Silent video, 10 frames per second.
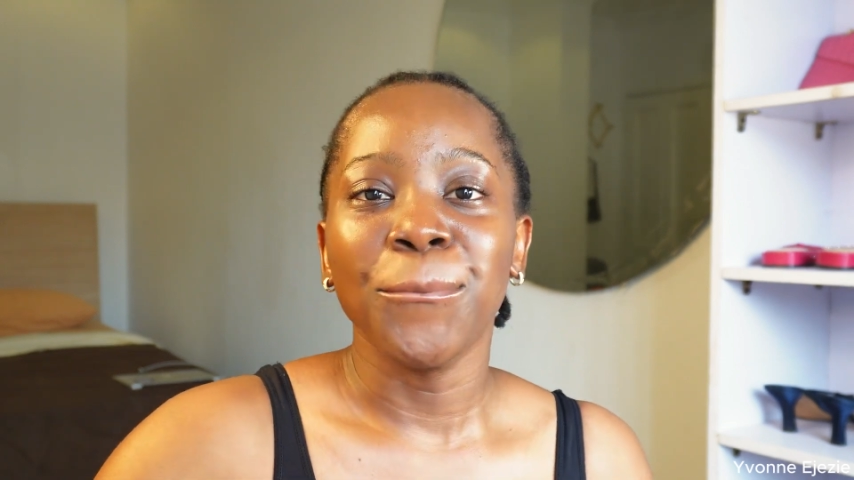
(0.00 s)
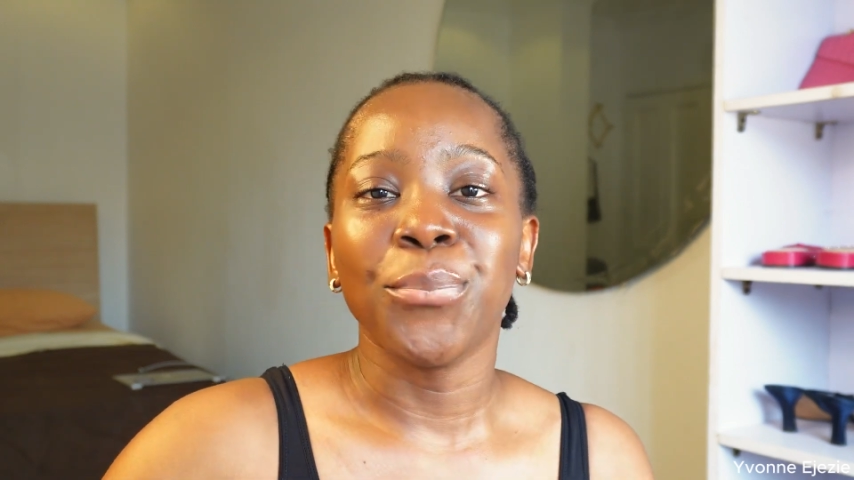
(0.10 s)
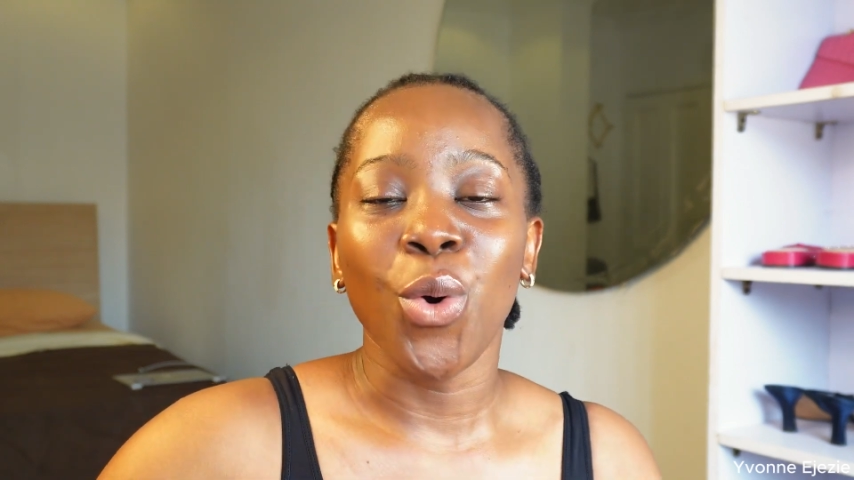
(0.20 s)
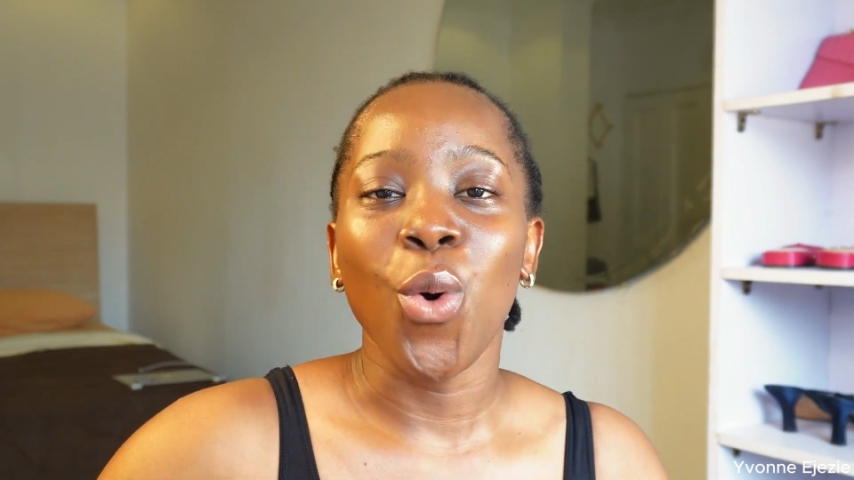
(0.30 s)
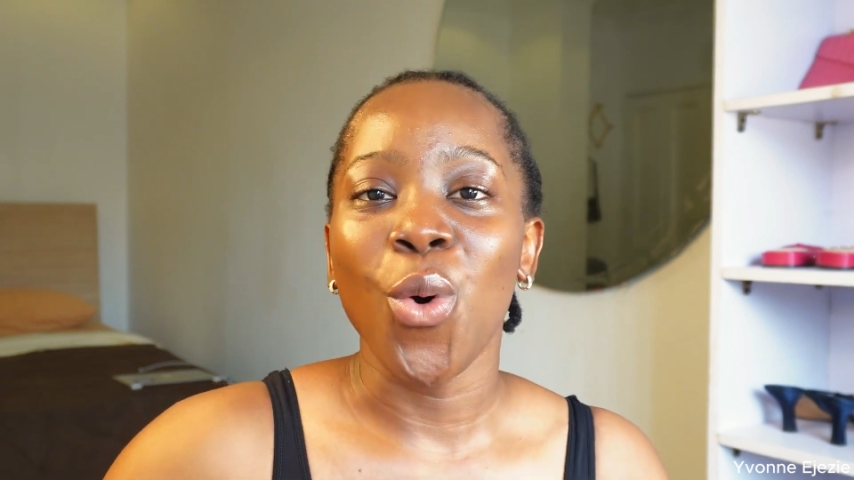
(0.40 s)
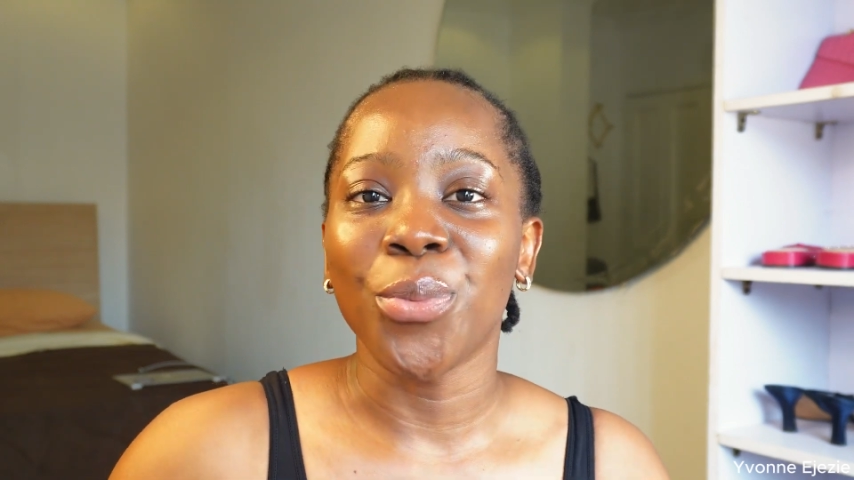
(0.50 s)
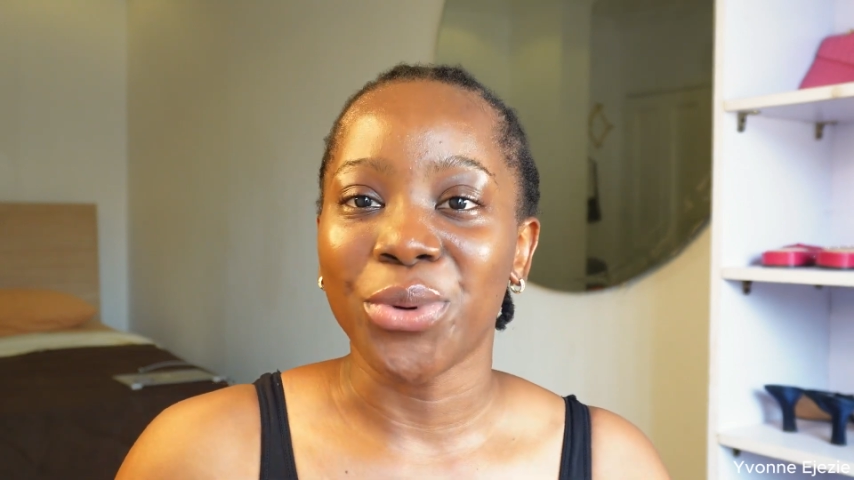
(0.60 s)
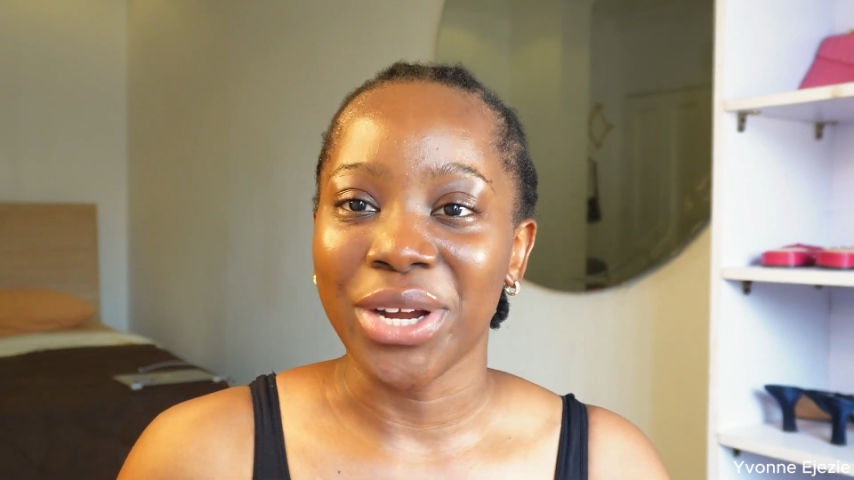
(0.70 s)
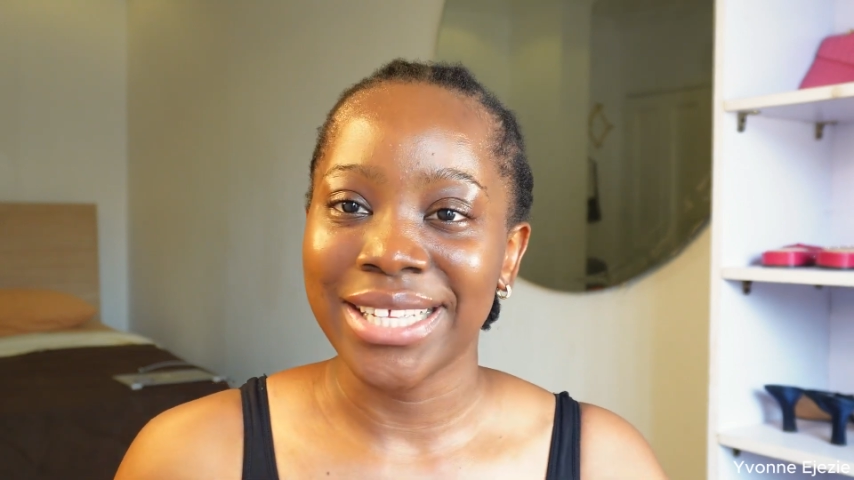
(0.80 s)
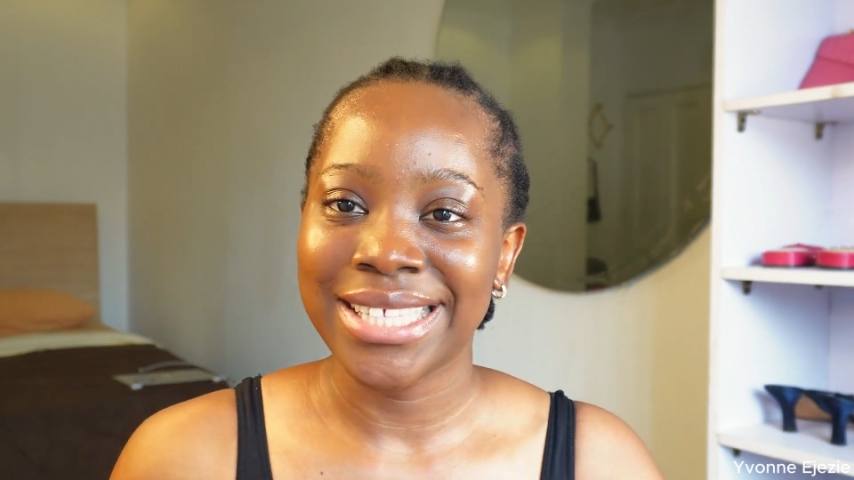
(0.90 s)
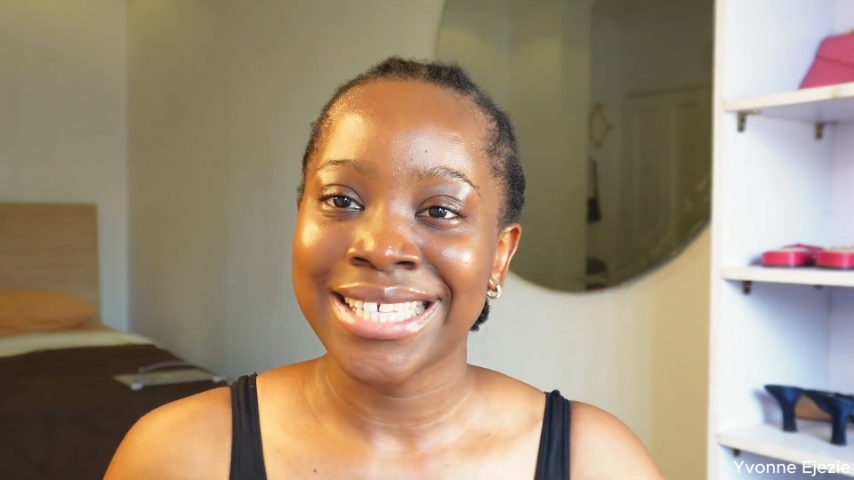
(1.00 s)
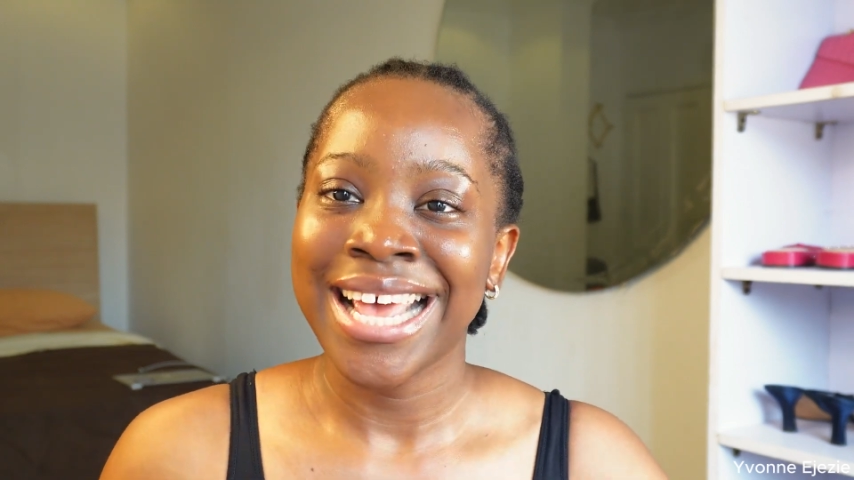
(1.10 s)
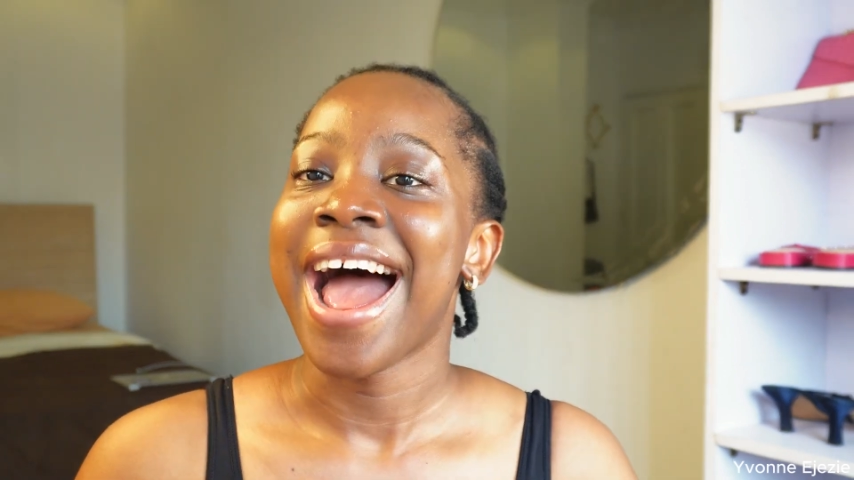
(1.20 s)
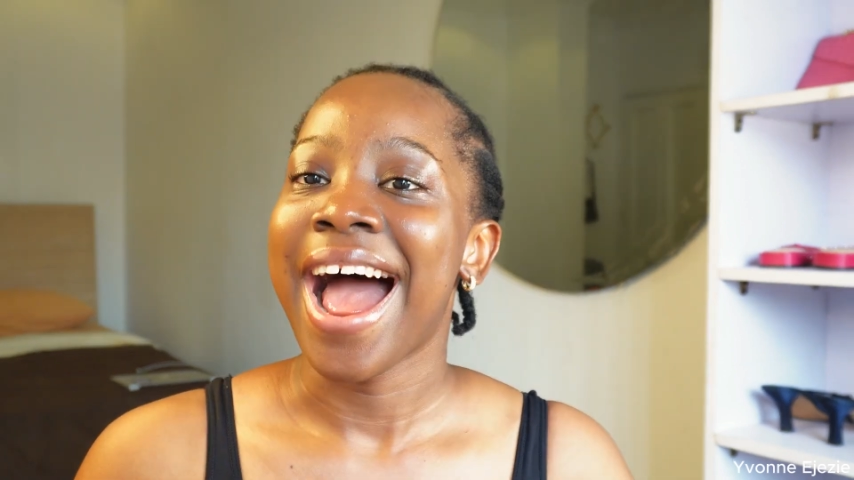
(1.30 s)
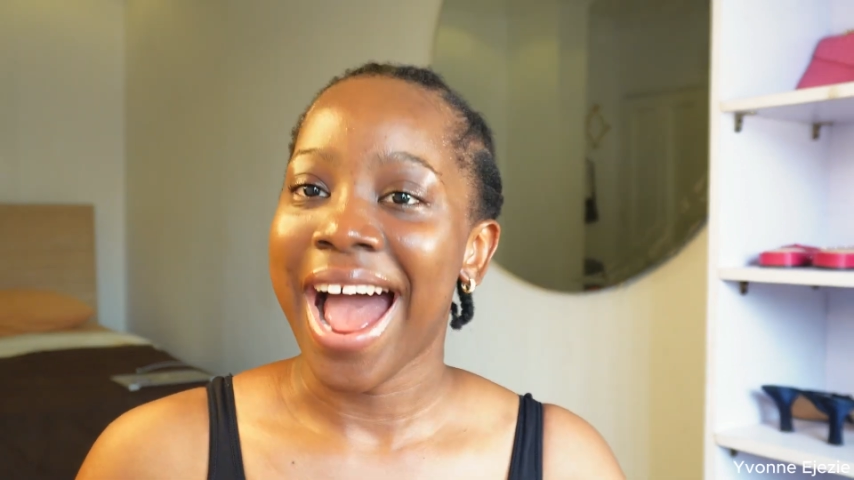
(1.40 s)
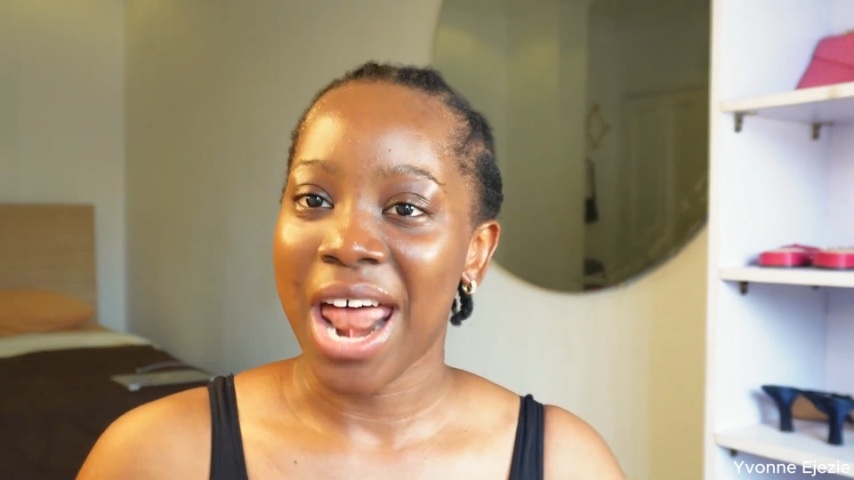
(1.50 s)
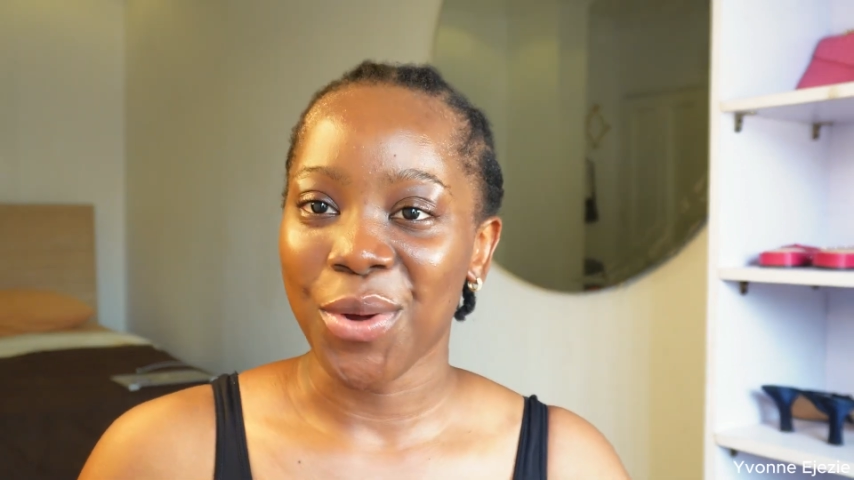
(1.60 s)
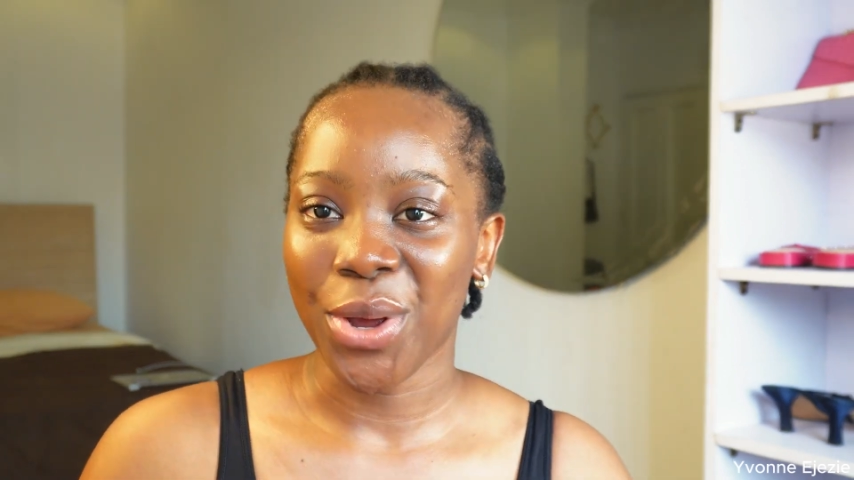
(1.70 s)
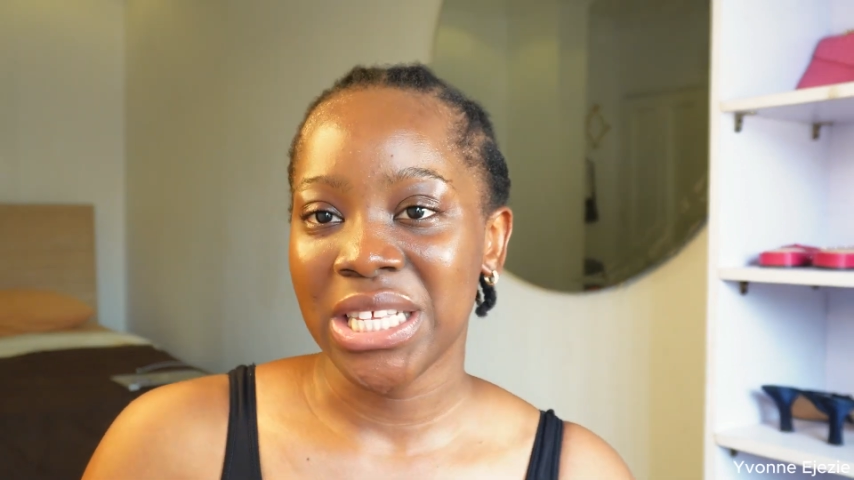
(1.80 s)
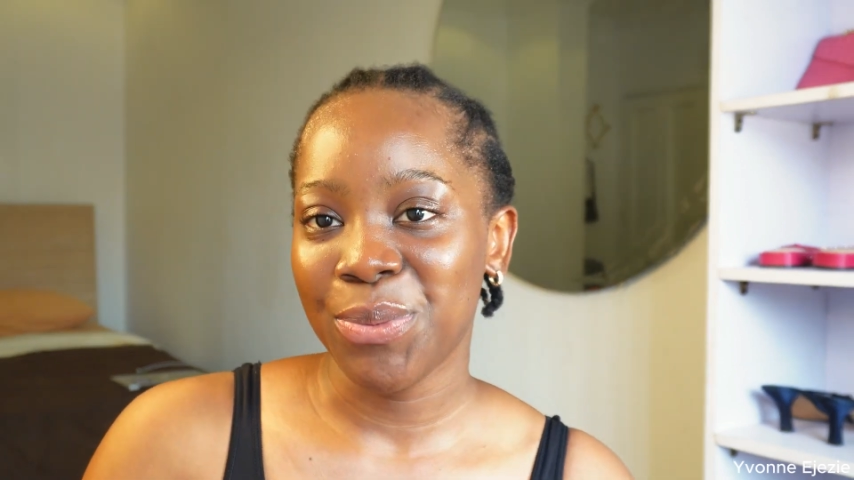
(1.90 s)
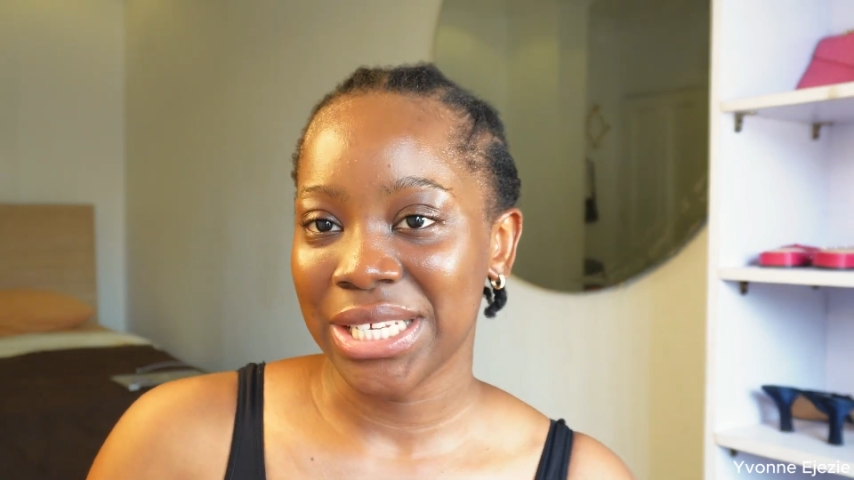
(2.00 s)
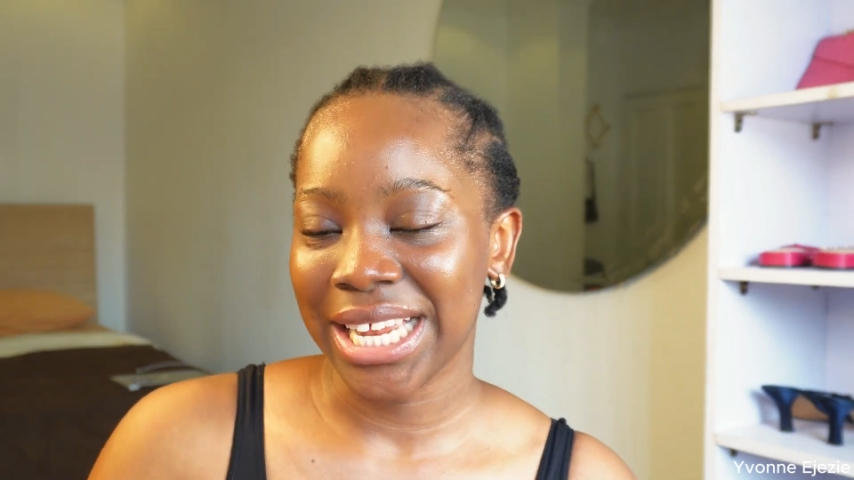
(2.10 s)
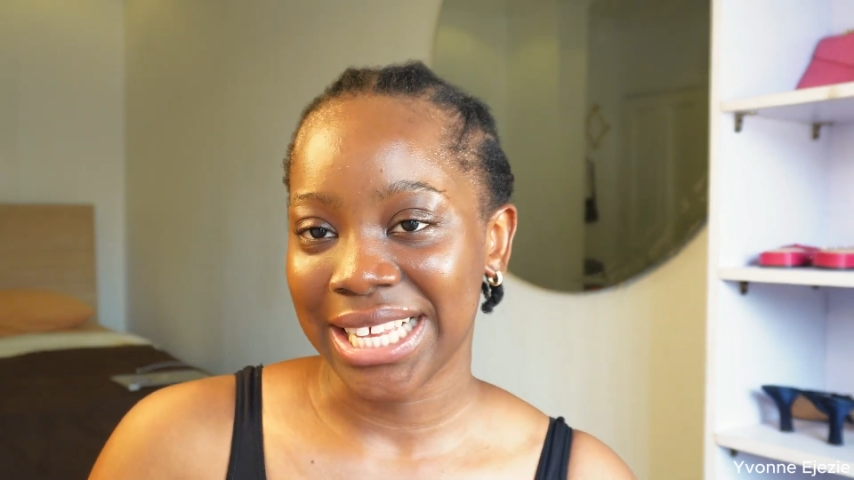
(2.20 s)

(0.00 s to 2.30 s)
boho braids, and we're going to be using